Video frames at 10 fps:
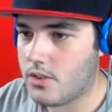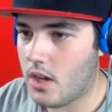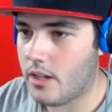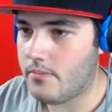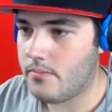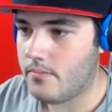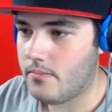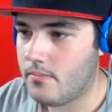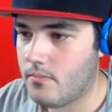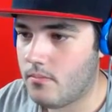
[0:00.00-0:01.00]
son.
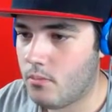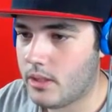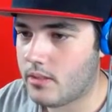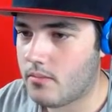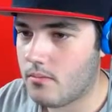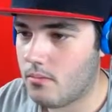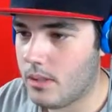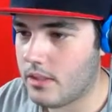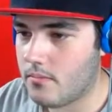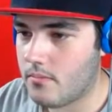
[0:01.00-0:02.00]
What?
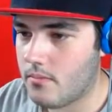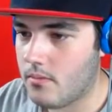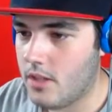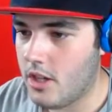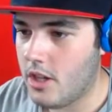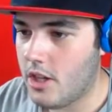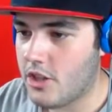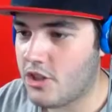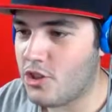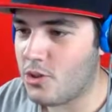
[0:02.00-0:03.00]
What the? Yes.
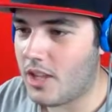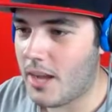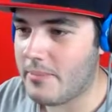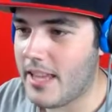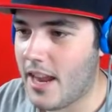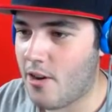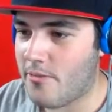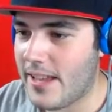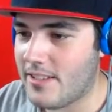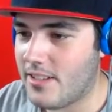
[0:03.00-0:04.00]
Did you climb in the air
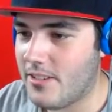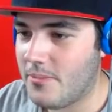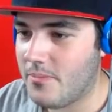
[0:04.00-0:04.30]
vent?